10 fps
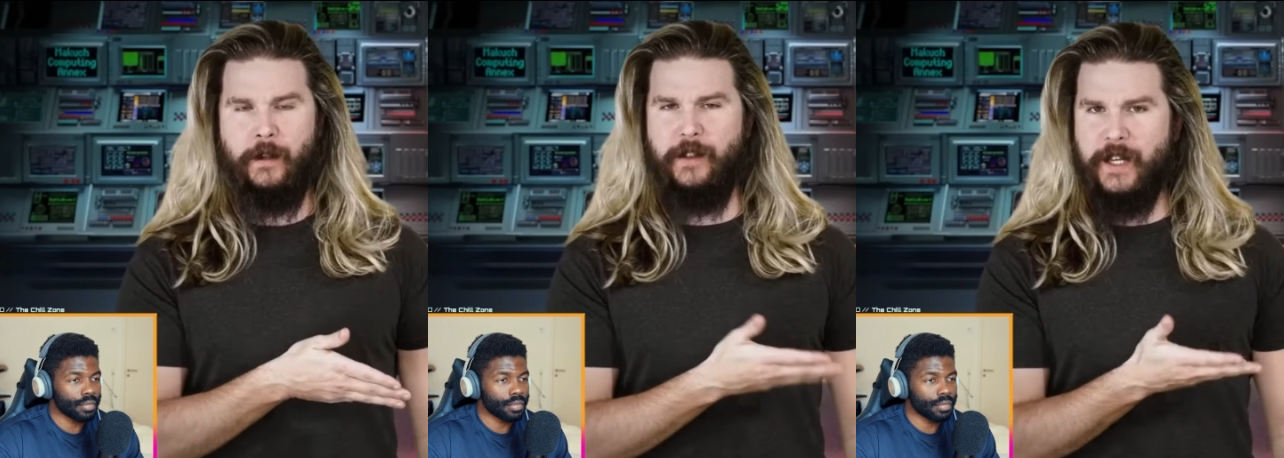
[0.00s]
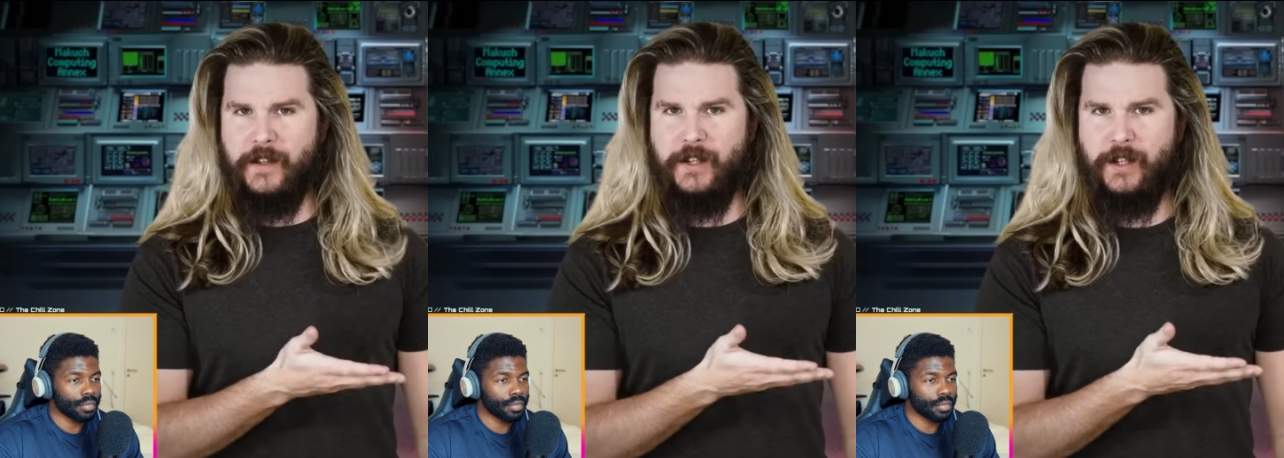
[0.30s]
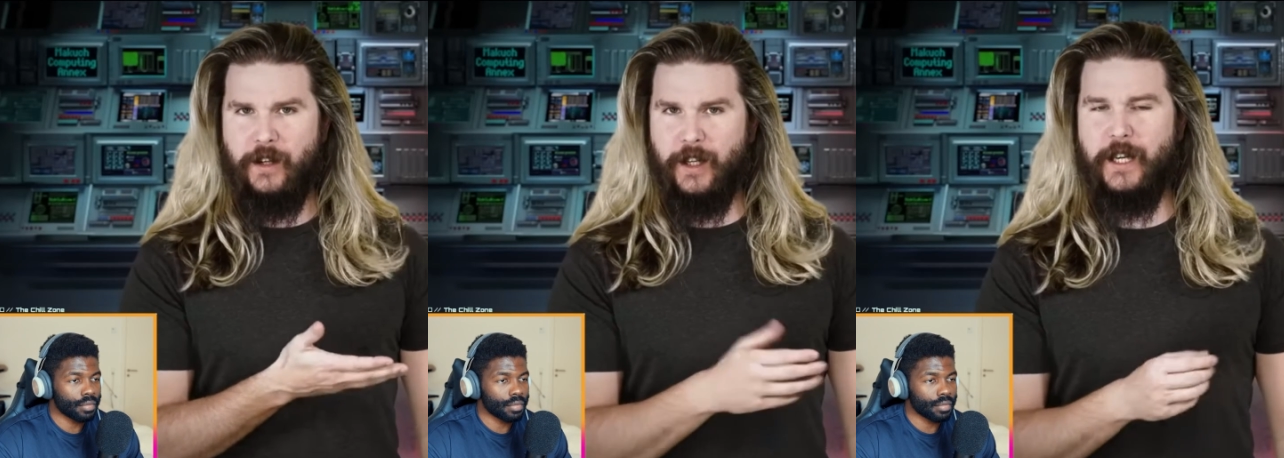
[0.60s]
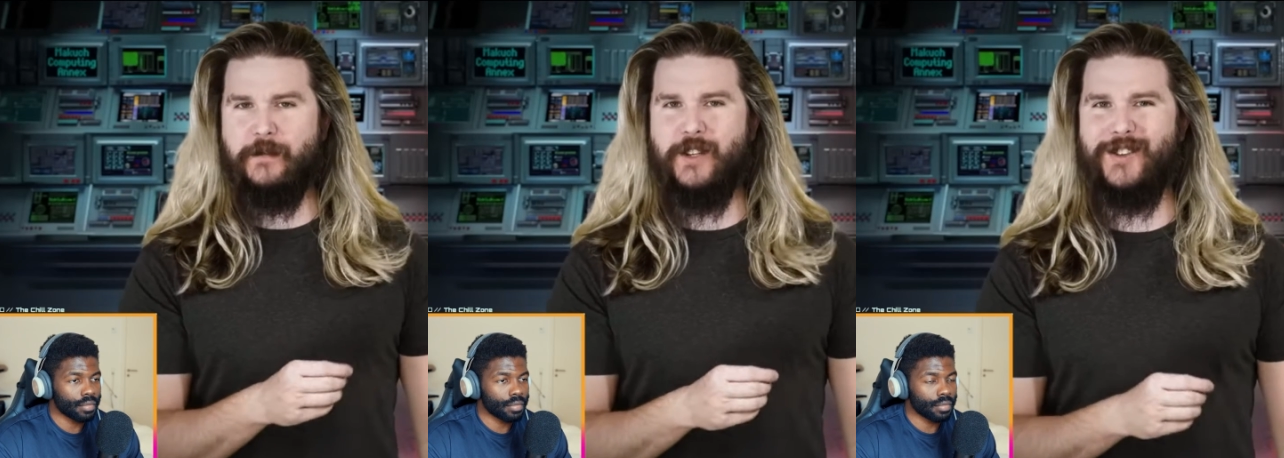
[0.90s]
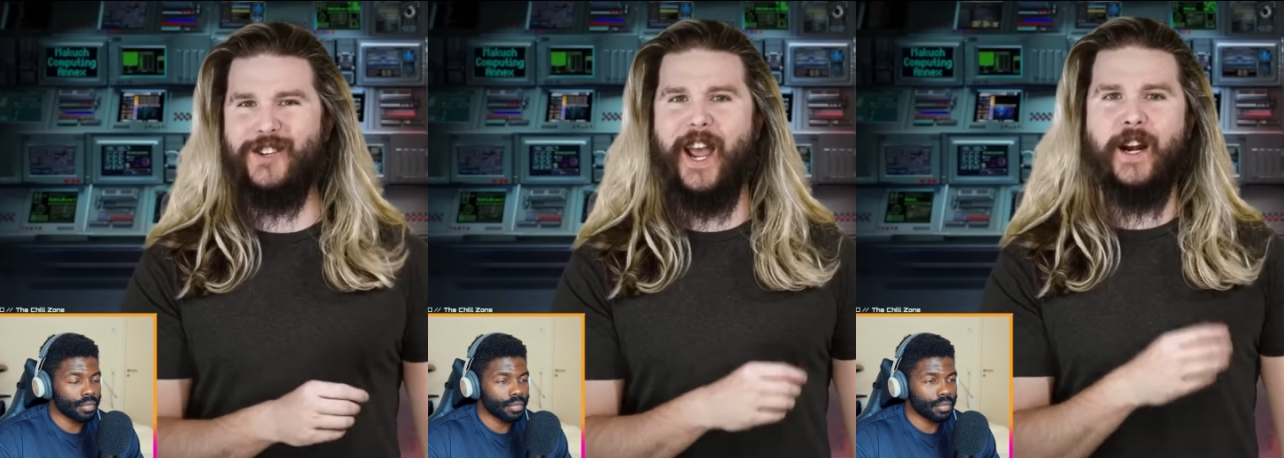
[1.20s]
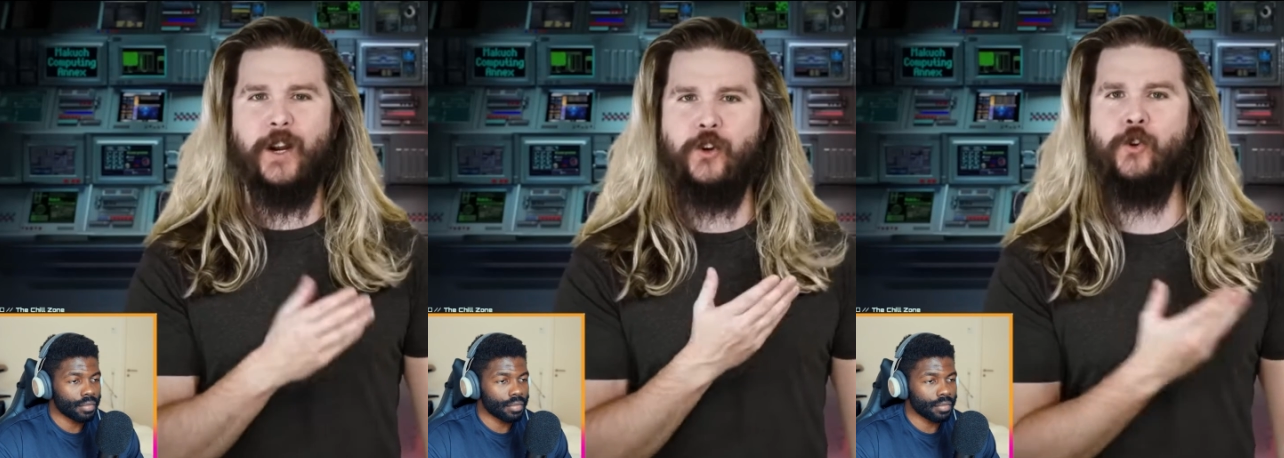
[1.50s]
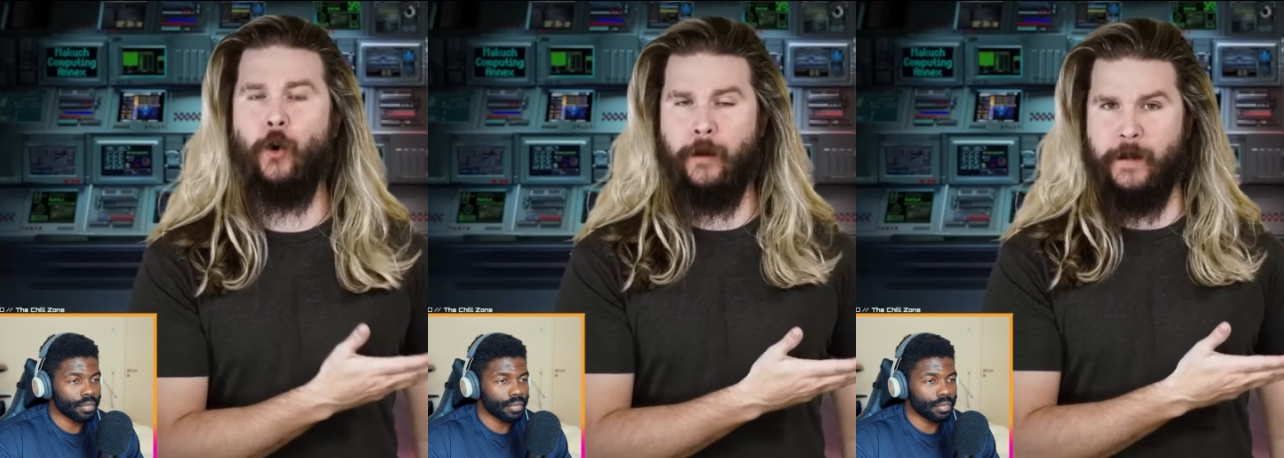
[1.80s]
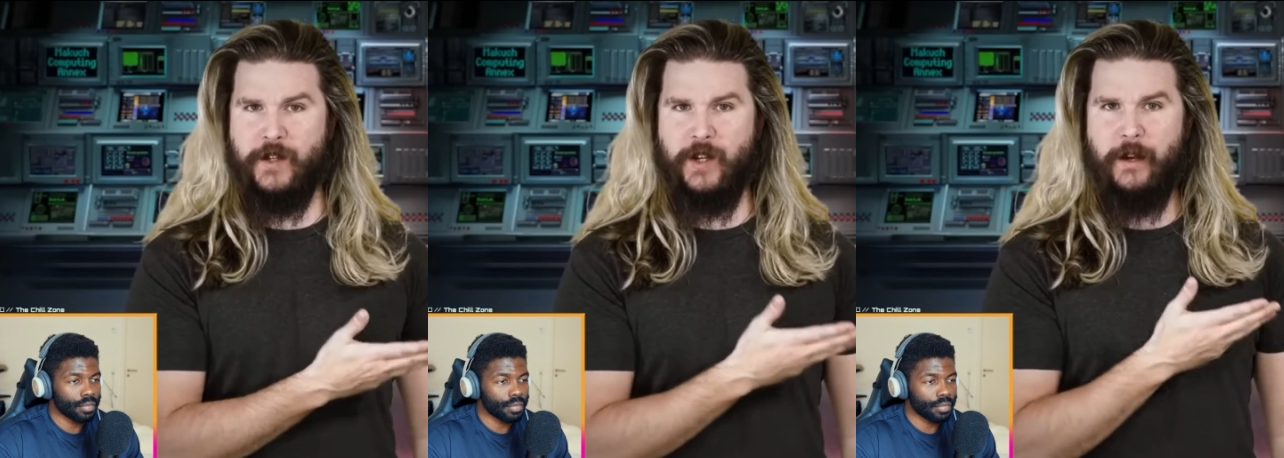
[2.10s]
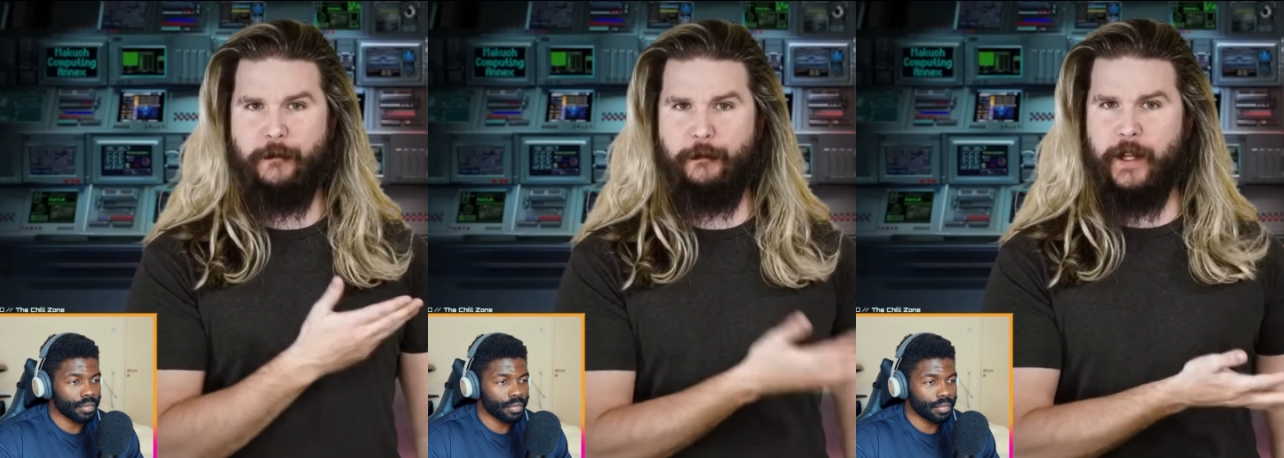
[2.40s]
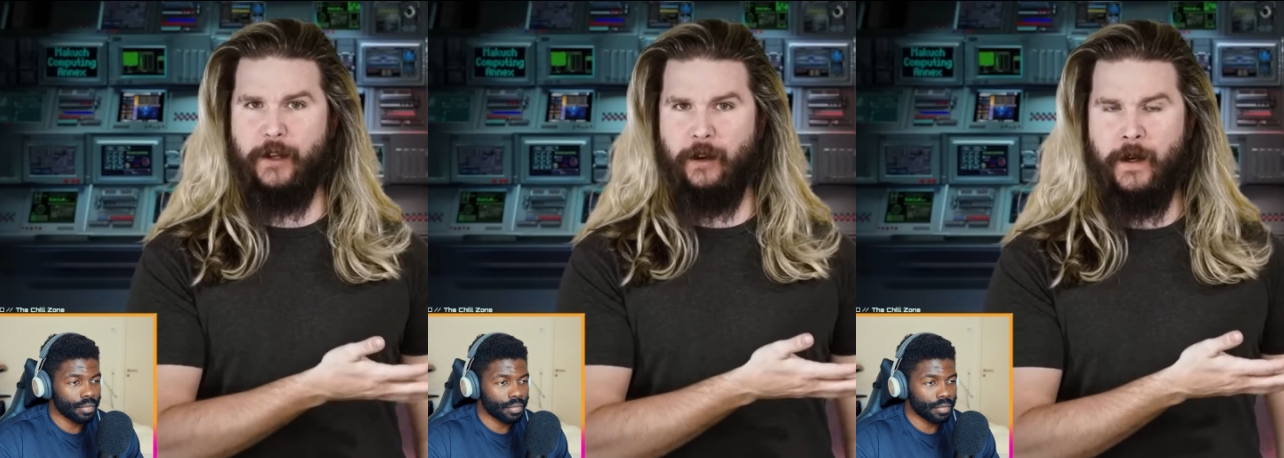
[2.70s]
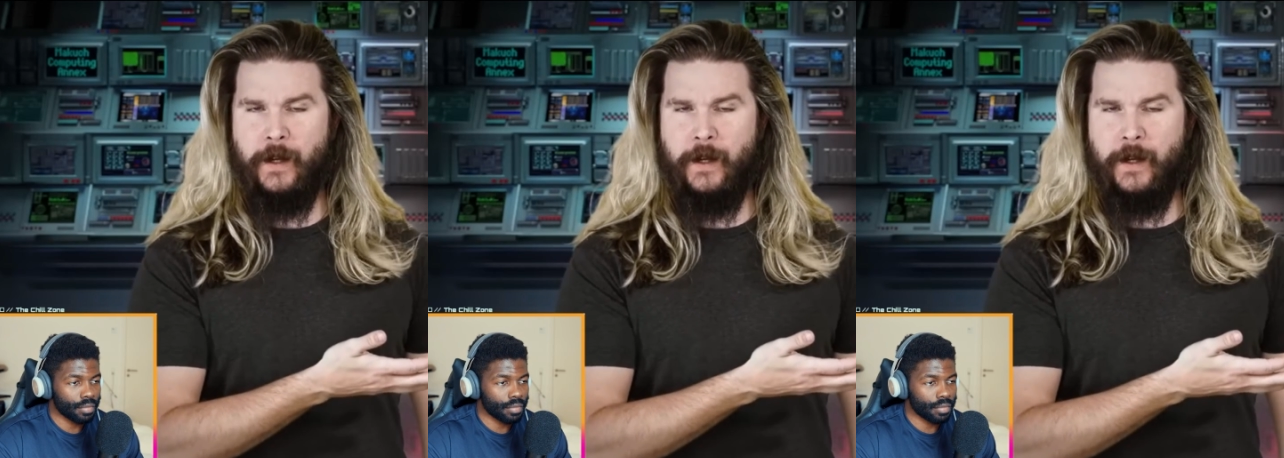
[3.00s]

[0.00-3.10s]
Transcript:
Speaker 1: This gives us an enormous figure,